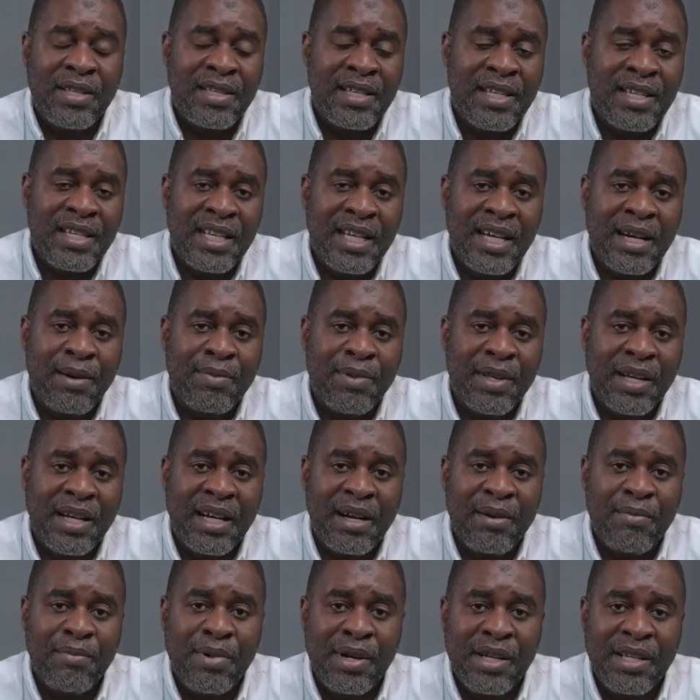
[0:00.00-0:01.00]
setting up the
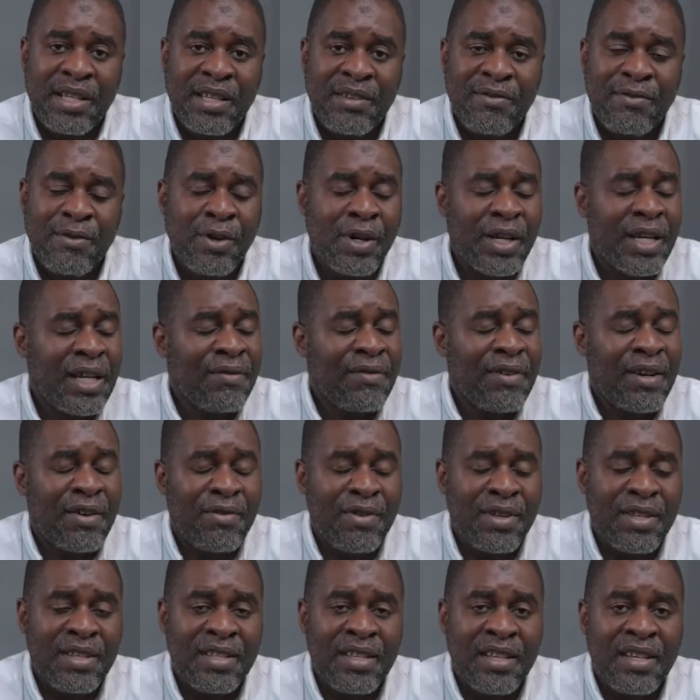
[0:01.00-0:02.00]
company, for whatever
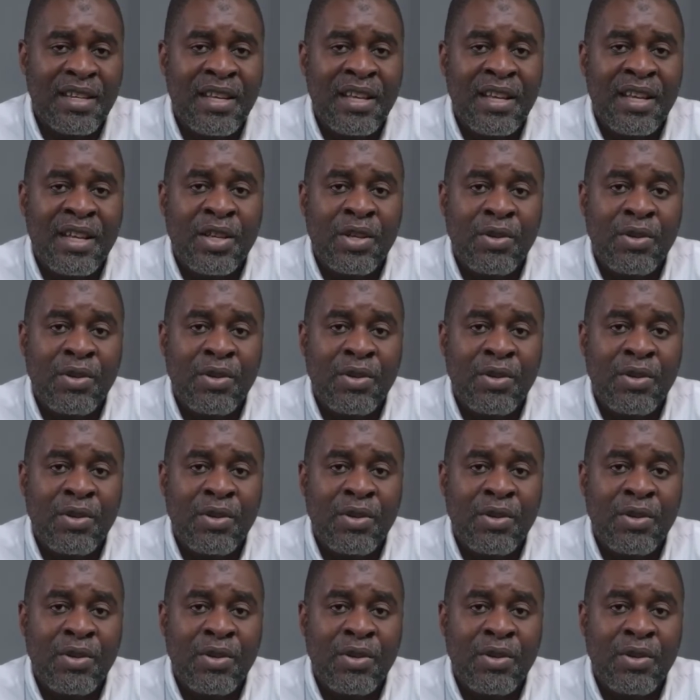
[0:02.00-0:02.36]
reason,